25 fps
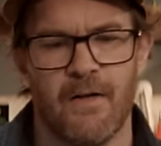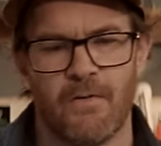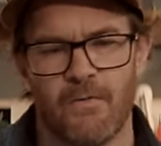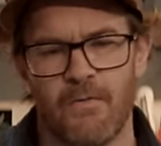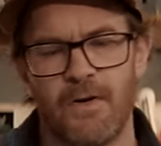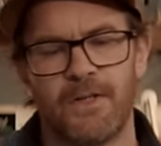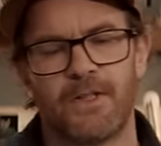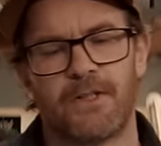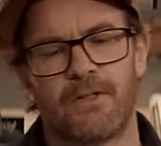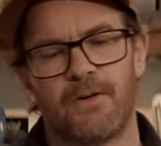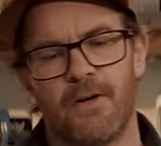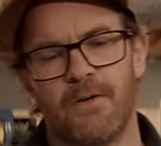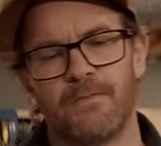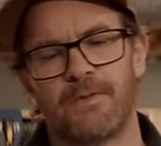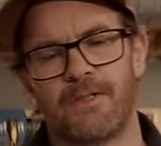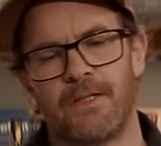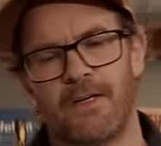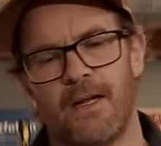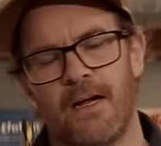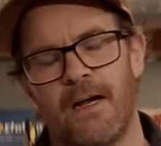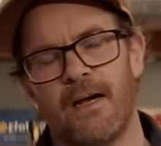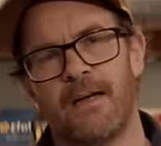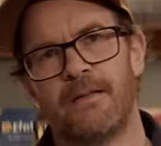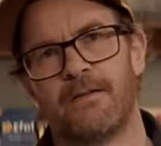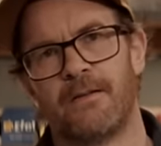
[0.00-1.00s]
which comes
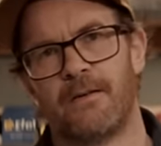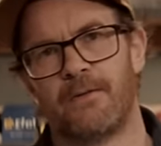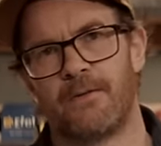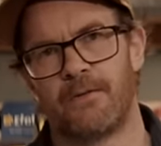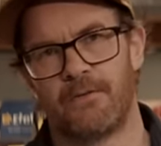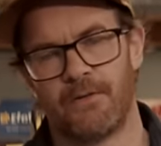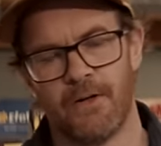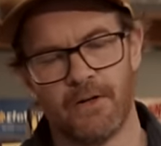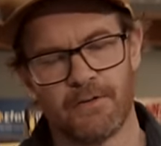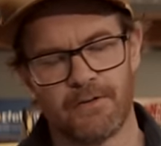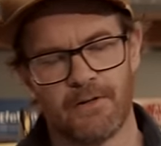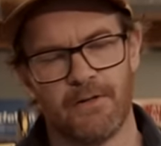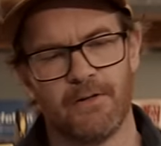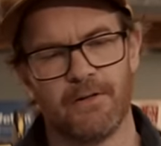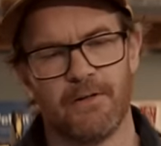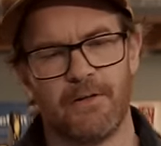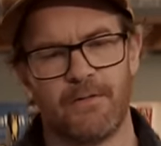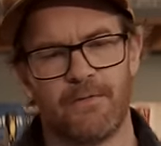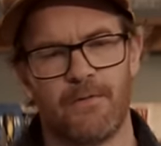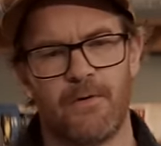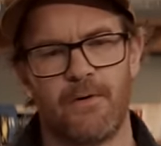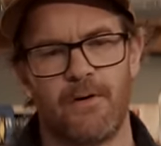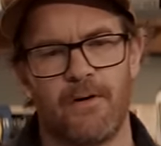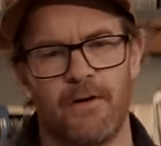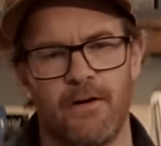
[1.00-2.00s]
in handy not
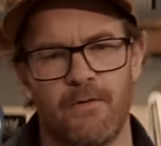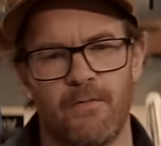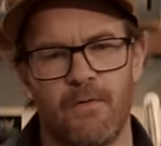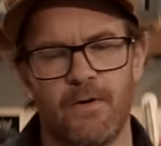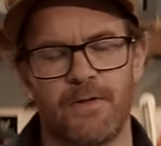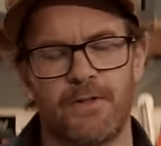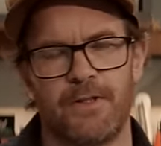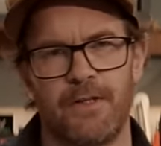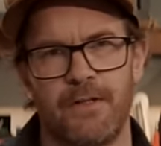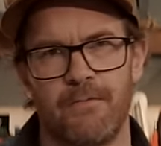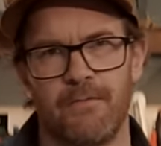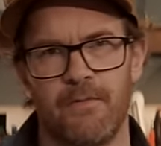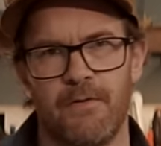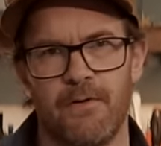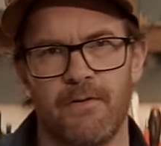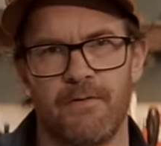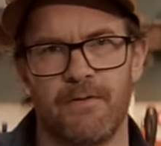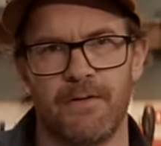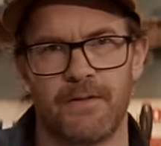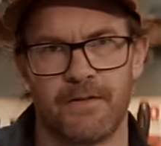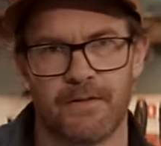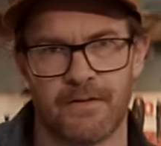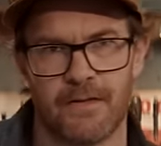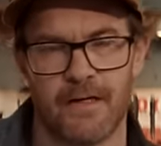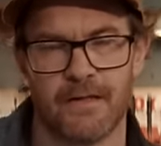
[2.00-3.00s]
only for watching
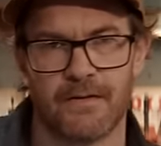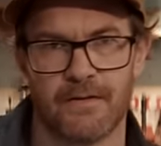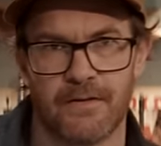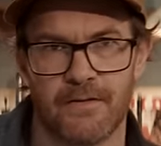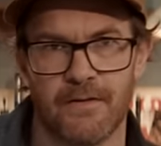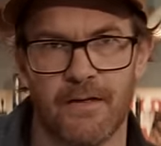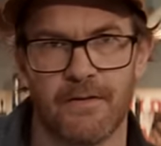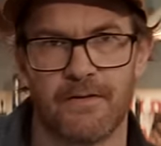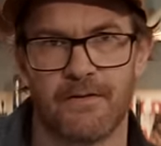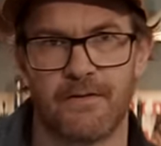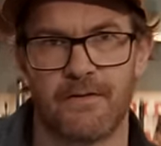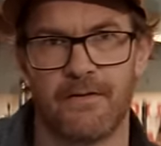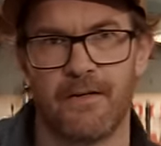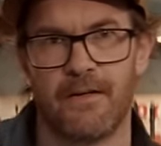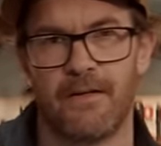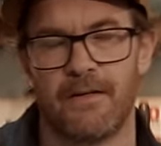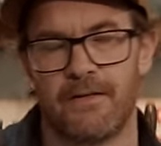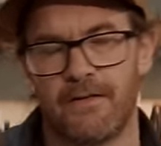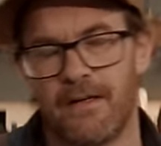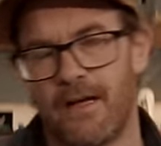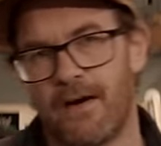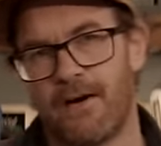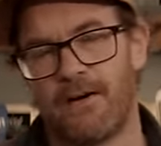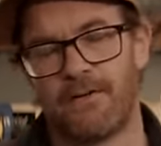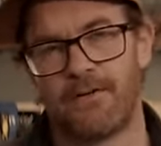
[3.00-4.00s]
movies that's not
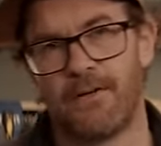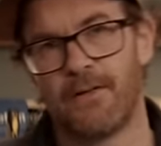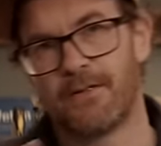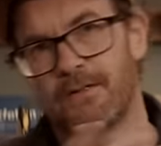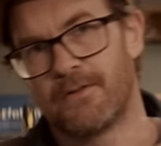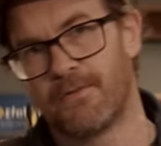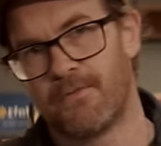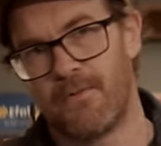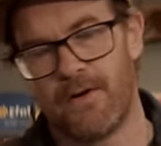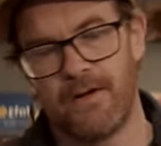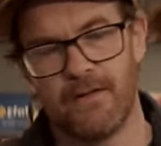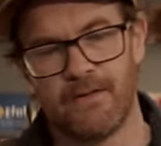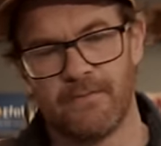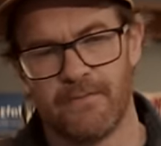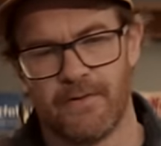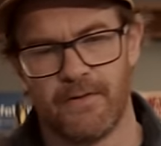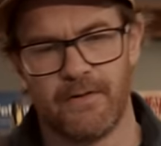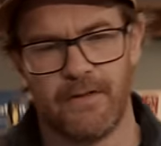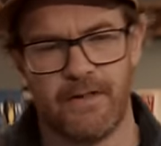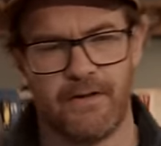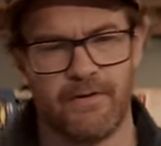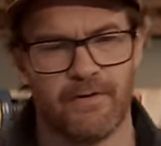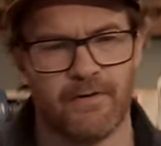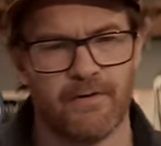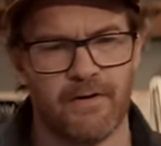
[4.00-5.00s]
that are not
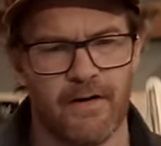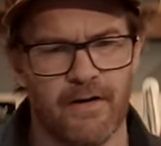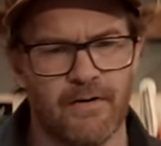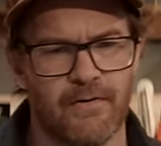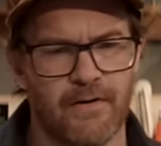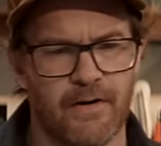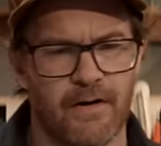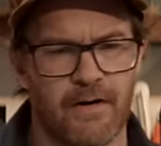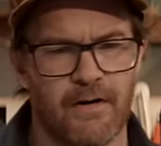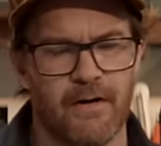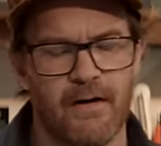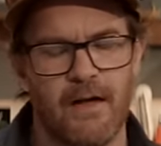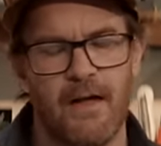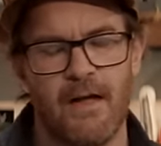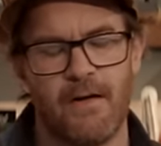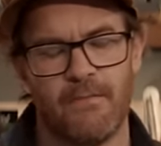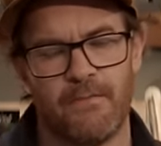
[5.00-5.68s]
available in your area,